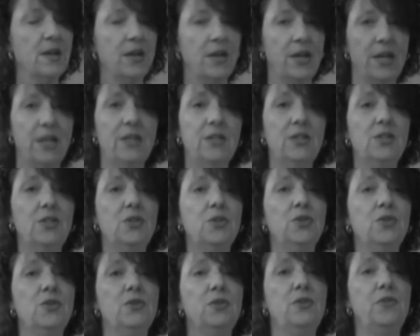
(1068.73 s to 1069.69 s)

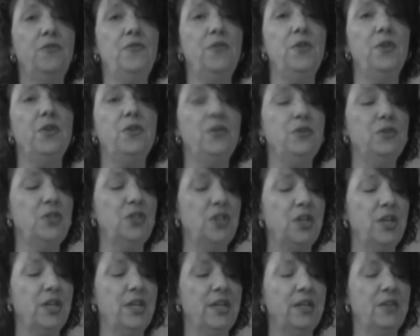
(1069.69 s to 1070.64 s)
Into the
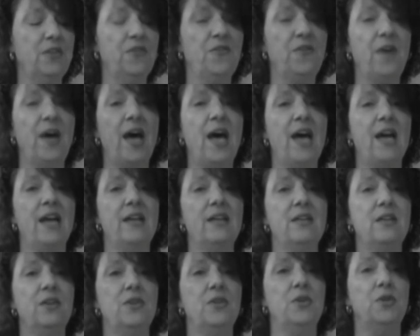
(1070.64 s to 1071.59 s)
future to
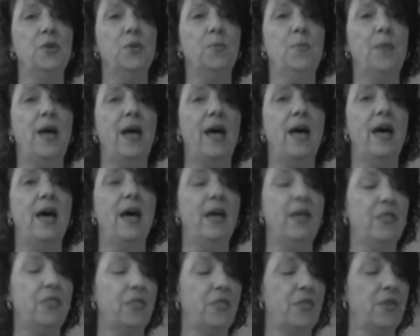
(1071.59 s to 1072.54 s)
find a new
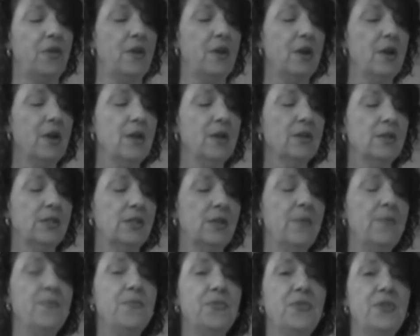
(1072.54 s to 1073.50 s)
path,
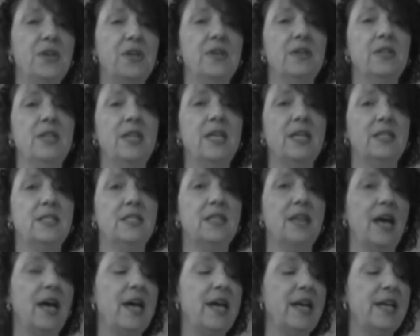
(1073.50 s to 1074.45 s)
something that
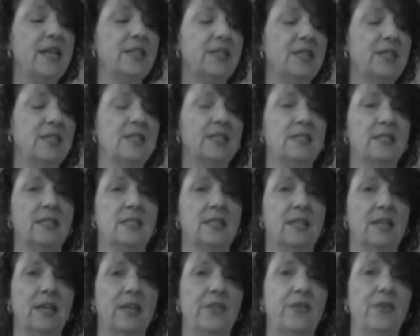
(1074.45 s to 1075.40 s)
ties us
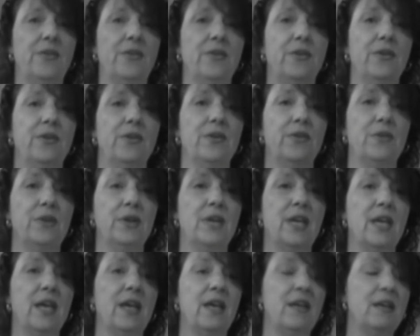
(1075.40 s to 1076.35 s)
together
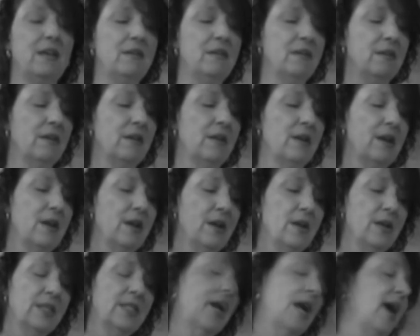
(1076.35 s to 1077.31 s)
again.
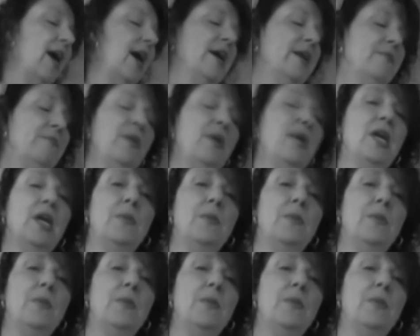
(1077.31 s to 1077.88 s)
Time may